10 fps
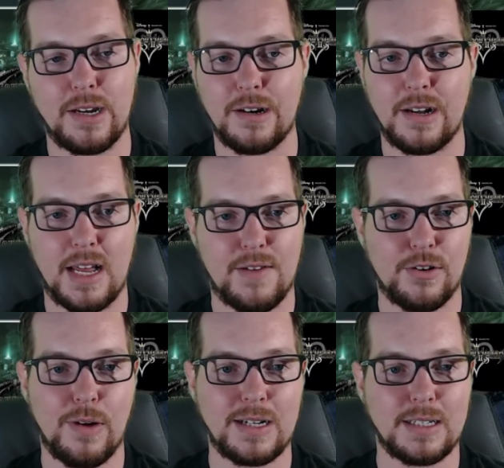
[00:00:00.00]
You're going to have a
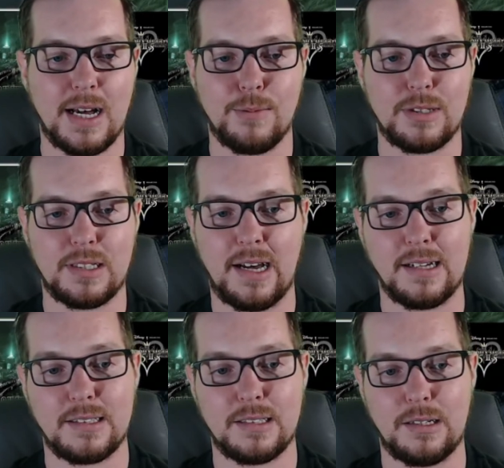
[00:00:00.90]
great time with
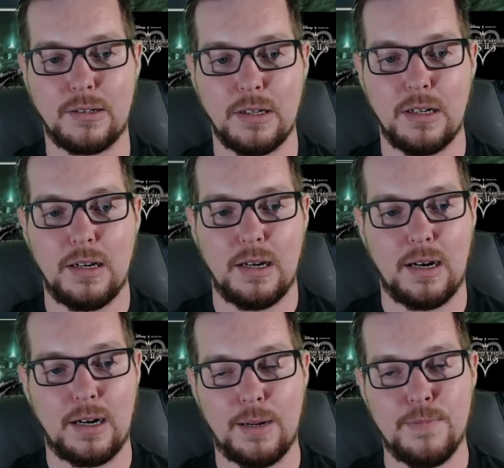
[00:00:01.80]
that. So
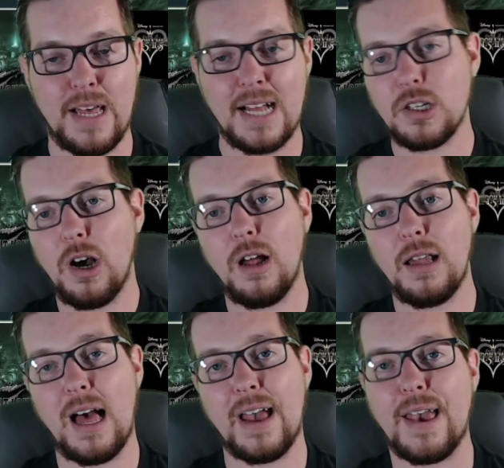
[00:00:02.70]
that's all
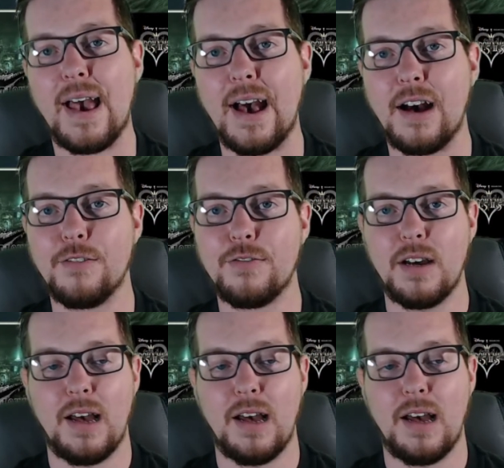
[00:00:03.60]
I have.